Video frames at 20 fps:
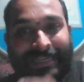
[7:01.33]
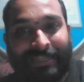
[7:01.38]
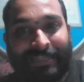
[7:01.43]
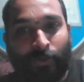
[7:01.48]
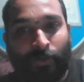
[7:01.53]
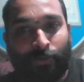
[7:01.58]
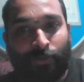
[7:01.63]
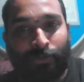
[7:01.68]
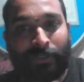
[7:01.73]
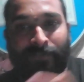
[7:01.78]
is
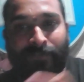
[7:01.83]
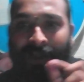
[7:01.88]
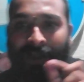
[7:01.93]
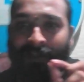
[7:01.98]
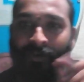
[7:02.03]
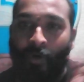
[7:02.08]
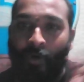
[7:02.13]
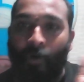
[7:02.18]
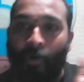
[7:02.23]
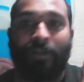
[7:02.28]
also
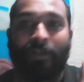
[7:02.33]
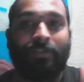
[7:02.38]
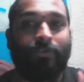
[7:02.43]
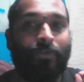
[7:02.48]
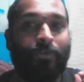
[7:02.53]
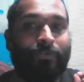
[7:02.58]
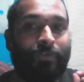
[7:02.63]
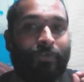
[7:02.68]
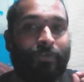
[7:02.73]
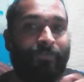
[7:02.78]
defined, order is
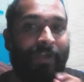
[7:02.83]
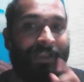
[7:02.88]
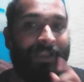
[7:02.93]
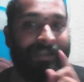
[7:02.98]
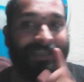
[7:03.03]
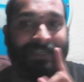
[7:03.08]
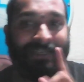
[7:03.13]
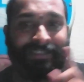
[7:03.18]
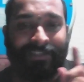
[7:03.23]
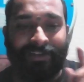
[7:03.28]
also defined.
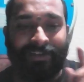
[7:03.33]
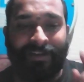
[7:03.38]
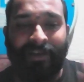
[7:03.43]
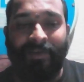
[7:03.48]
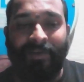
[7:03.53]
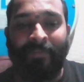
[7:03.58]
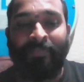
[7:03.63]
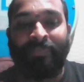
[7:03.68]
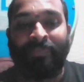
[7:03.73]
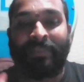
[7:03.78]
Yes, children?
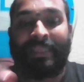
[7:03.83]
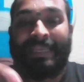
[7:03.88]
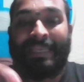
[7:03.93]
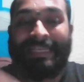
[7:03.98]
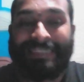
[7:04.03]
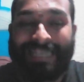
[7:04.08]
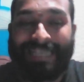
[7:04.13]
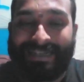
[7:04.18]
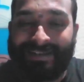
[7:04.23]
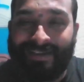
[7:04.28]

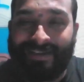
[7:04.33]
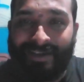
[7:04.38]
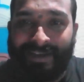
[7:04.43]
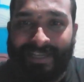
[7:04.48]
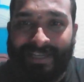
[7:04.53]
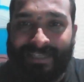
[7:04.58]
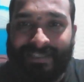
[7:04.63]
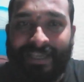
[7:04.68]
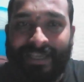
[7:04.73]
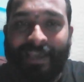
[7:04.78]
Is that clear and
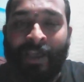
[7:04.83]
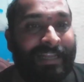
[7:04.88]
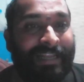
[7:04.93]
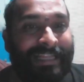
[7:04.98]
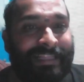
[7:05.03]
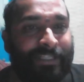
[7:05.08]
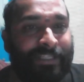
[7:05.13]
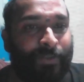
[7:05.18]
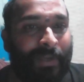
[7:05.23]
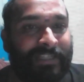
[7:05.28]
easy?
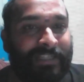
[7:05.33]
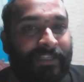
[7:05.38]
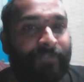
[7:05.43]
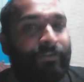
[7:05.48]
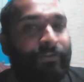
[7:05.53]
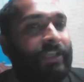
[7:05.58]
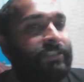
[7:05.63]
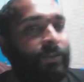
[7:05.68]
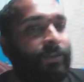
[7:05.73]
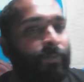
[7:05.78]
In this question,
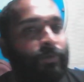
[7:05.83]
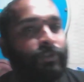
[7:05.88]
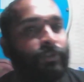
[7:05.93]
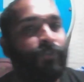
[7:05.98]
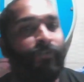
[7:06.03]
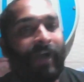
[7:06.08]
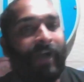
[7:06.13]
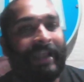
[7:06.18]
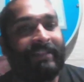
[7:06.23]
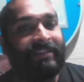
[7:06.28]
we are supposed to
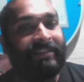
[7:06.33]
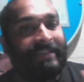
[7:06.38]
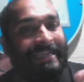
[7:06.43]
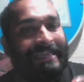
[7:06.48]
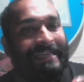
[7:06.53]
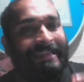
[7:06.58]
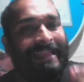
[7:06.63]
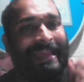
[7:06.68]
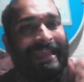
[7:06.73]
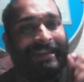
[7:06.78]
find
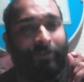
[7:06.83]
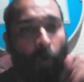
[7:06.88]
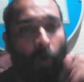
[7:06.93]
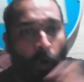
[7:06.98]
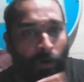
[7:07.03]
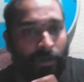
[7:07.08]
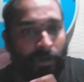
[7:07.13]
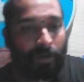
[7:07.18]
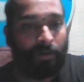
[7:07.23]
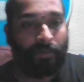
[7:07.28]
degree and
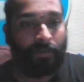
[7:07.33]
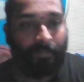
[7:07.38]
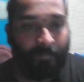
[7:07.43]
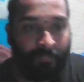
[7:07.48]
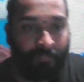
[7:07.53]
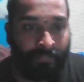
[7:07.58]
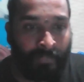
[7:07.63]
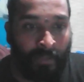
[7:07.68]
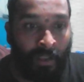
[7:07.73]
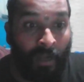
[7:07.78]
order,
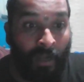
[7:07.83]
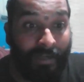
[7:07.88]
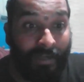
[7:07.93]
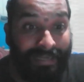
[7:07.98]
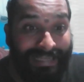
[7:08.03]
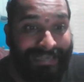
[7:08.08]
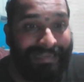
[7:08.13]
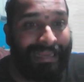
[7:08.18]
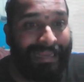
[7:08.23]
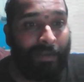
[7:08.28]

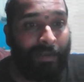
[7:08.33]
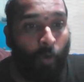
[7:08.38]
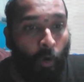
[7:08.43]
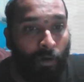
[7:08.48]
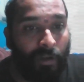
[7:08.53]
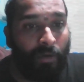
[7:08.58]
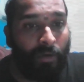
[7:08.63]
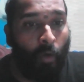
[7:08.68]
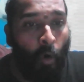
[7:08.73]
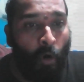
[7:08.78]
degree and
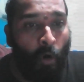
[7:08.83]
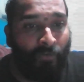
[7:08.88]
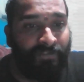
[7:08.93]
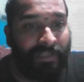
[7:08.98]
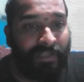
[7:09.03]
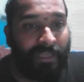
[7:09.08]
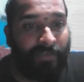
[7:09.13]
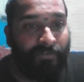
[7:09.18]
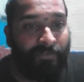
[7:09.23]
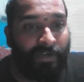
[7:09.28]
order of
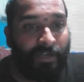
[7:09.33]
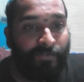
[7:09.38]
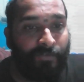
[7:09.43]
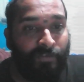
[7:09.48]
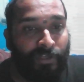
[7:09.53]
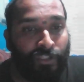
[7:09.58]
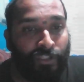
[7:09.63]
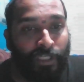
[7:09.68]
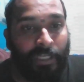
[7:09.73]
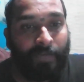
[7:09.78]
the given
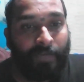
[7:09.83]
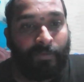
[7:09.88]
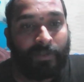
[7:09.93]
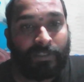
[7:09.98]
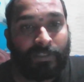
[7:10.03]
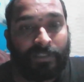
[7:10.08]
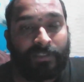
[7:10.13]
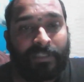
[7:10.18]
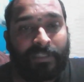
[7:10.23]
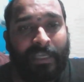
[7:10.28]
differential
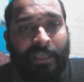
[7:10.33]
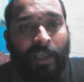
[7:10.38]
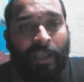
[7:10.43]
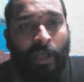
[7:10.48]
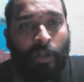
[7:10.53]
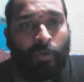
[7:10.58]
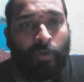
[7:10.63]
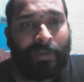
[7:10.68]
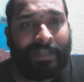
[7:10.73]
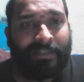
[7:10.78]
equation. See,
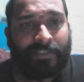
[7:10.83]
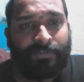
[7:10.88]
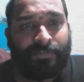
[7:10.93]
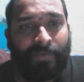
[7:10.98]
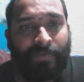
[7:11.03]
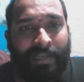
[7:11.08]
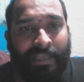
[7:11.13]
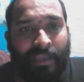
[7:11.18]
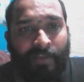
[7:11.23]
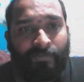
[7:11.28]
look at this
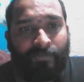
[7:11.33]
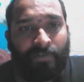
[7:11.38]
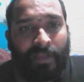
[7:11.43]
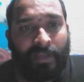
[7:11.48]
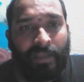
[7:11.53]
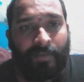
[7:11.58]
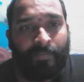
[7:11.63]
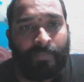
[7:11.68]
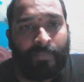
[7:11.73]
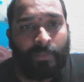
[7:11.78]
very
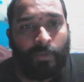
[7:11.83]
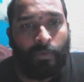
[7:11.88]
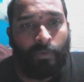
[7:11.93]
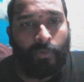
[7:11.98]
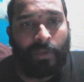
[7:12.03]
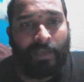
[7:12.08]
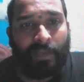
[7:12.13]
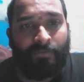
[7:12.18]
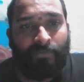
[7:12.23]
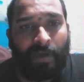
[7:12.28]
carefully. You
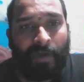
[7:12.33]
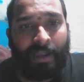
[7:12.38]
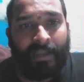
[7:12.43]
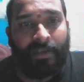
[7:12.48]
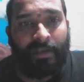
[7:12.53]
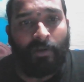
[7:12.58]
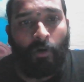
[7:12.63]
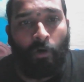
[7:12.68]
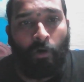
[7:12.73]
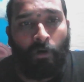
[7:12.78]
can
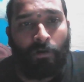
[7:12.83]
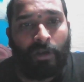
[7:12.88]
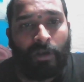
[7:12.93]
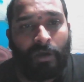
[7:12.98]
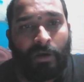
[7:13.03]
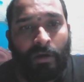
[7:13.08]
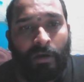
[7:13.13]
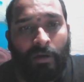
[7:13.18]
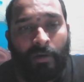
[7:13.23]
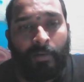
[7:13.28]
find
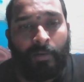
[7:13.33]
order